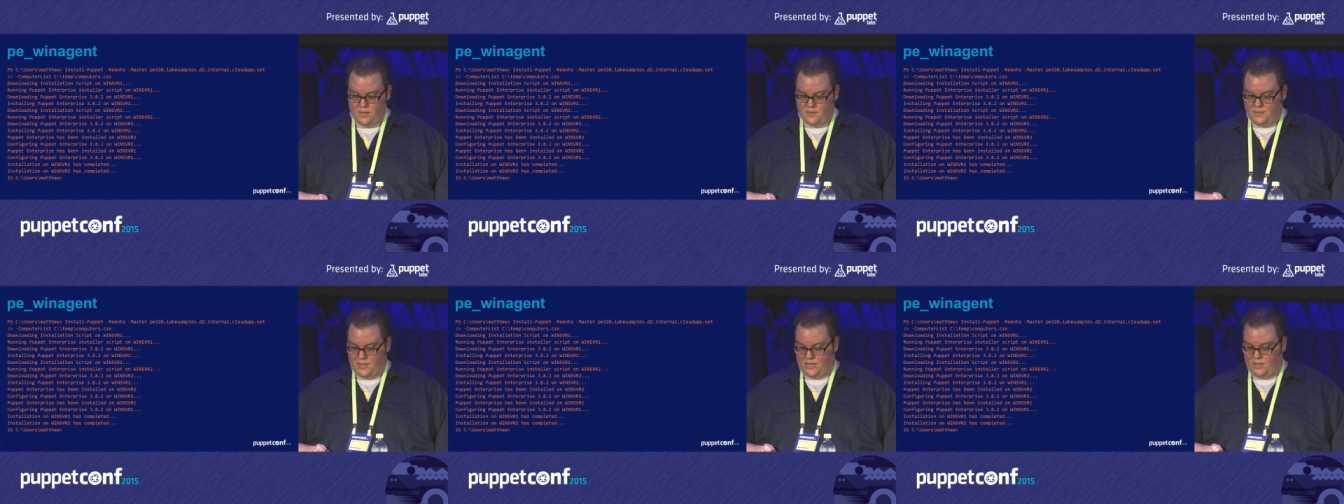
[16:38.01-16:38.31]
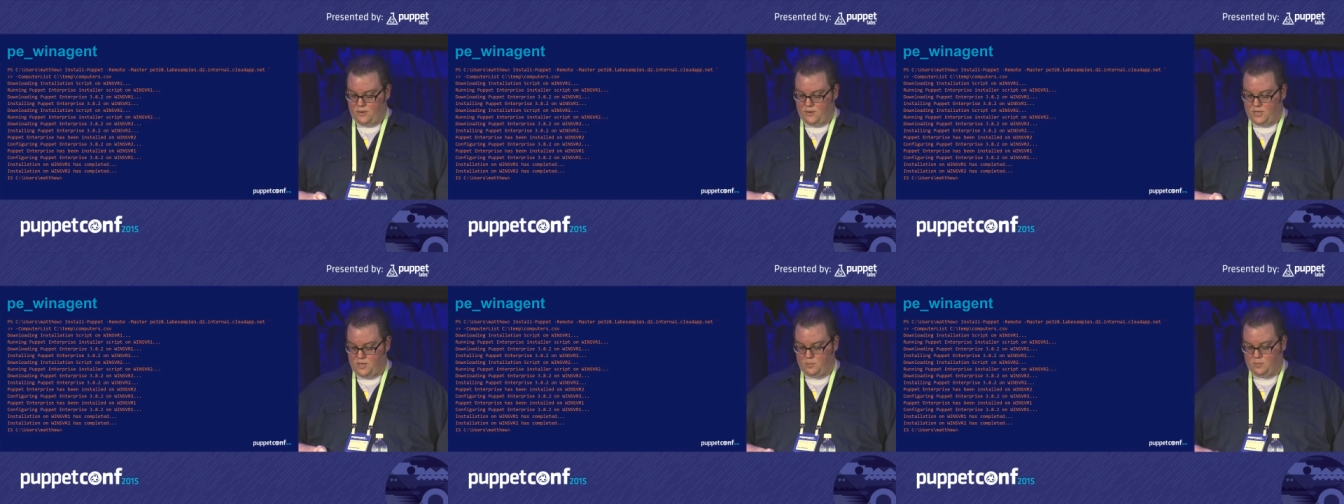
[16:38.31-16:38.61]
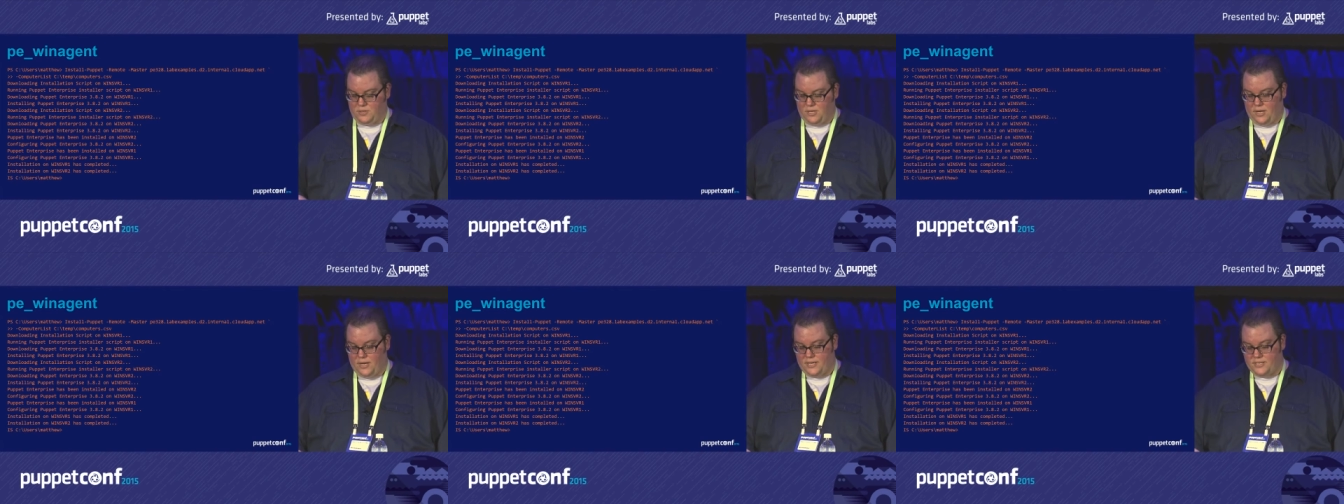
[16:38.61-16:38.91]
that you can
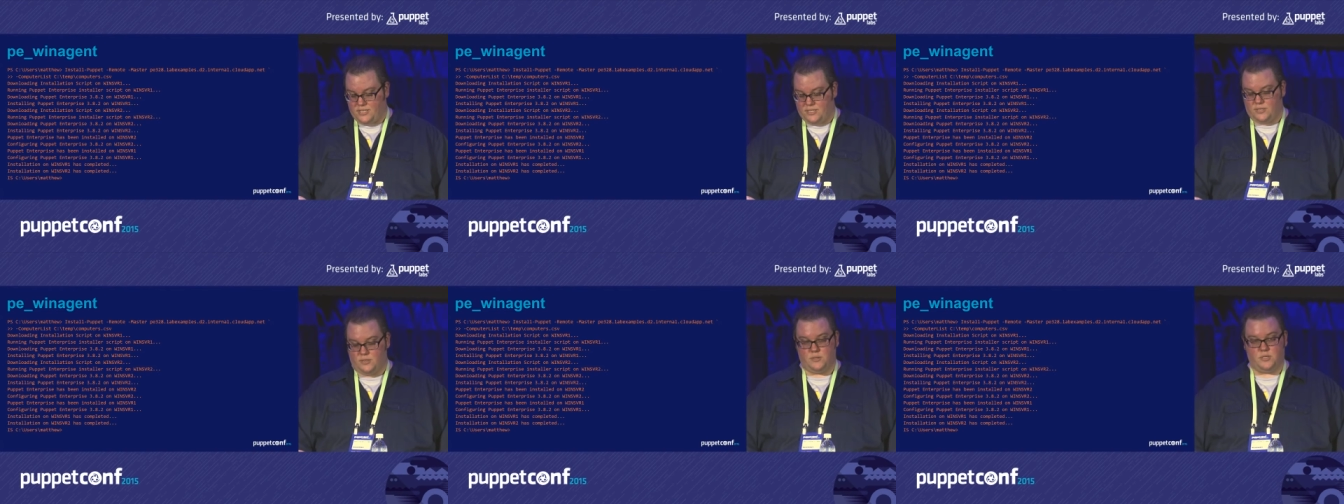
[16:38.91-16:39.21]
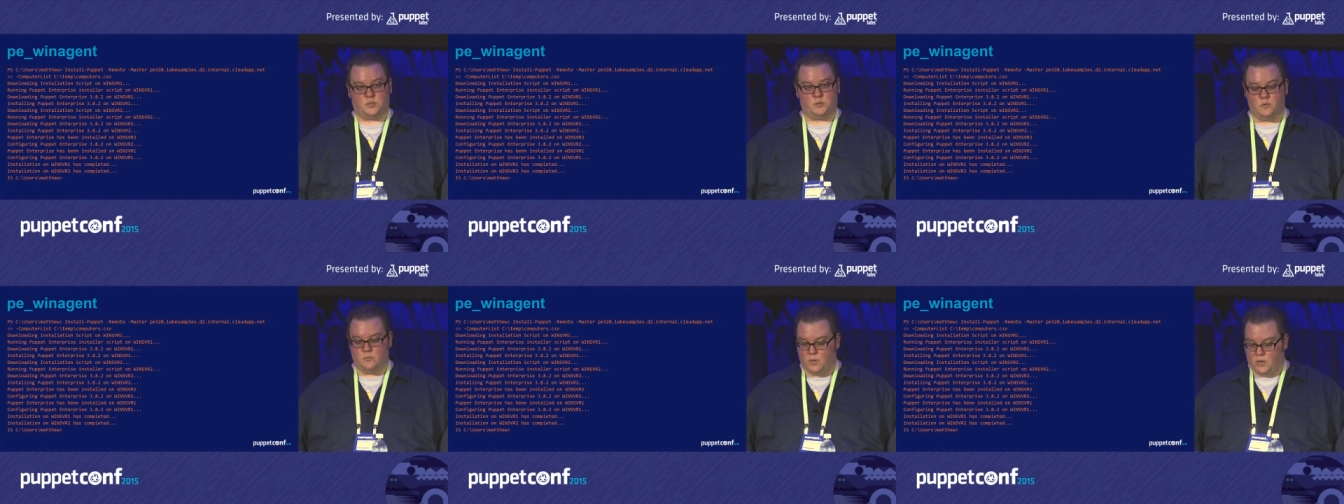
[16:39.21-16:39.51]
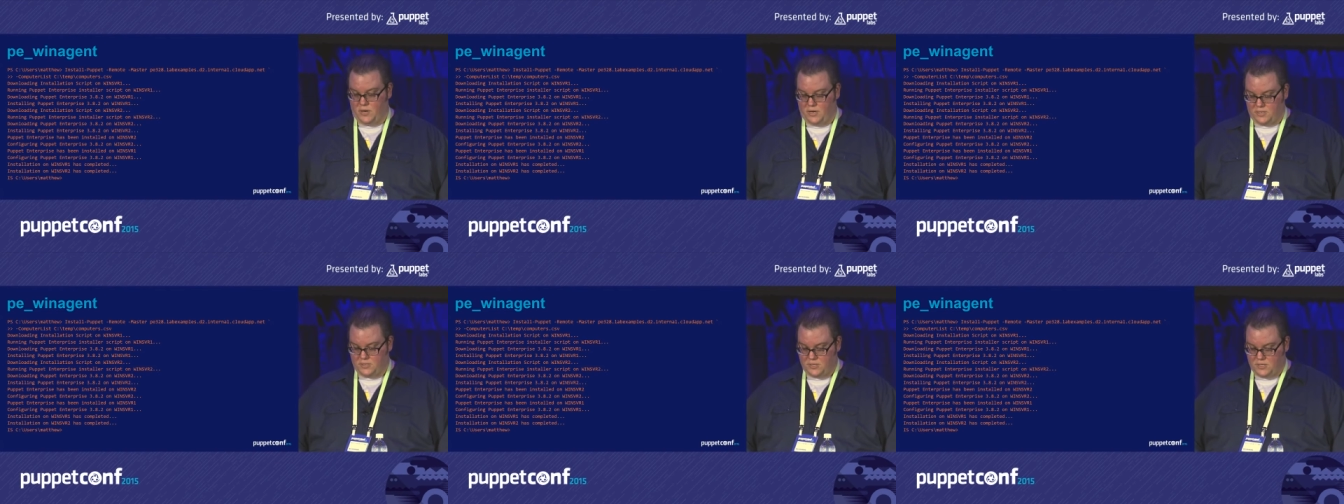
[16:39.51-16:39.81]
apply to do this
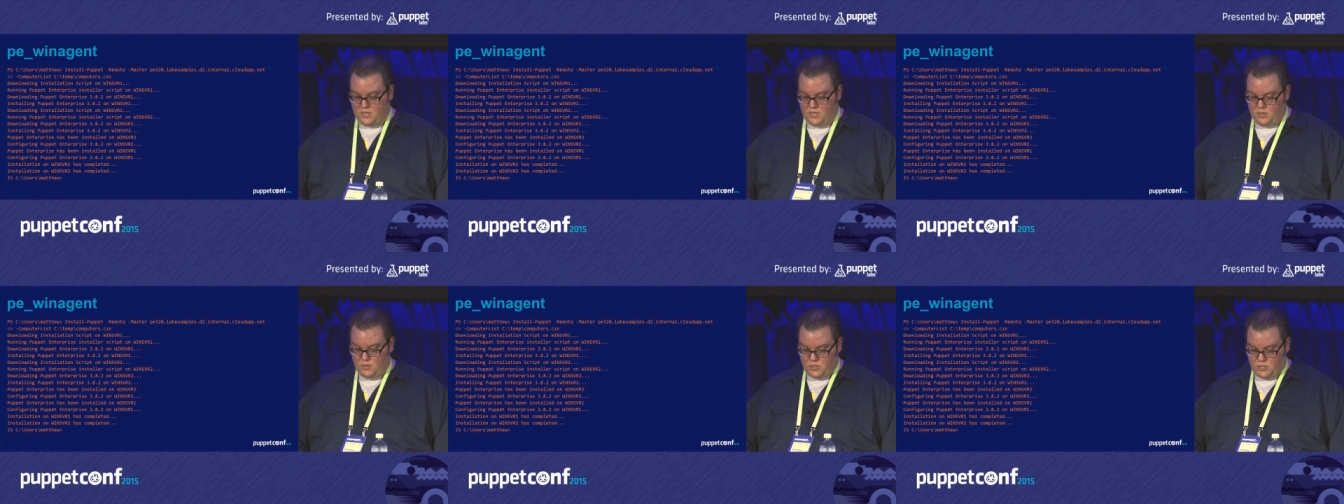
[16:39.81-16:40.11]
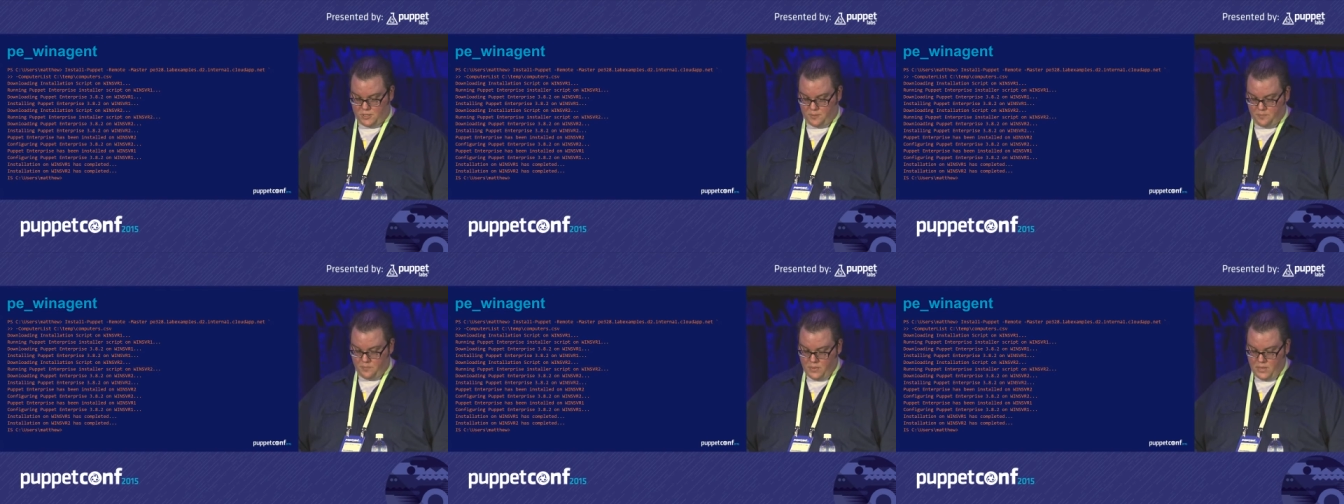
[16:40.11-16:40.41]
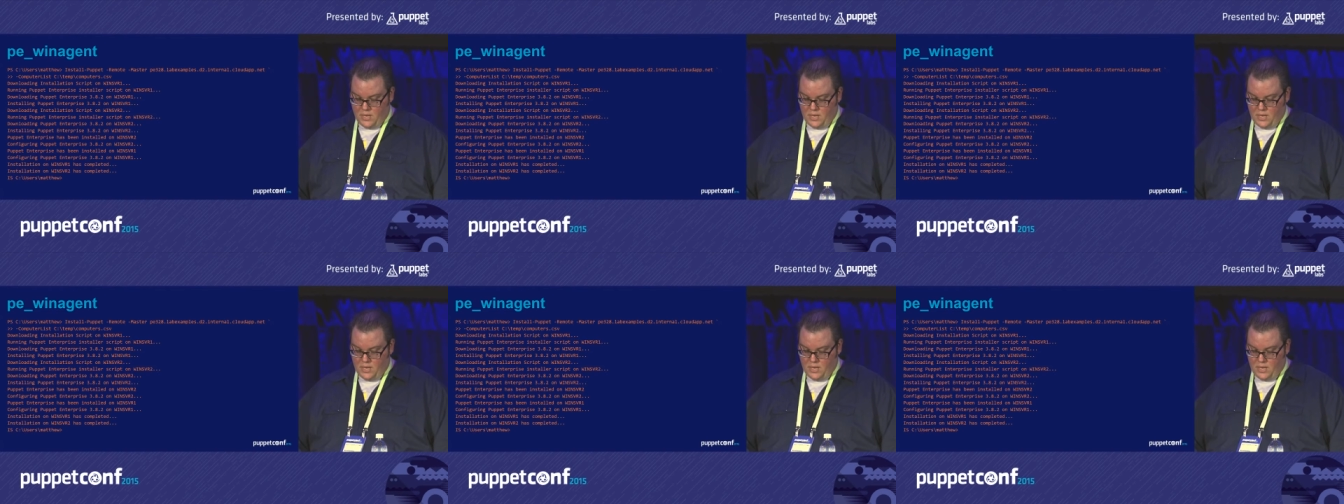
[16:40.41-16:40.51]
remote execution.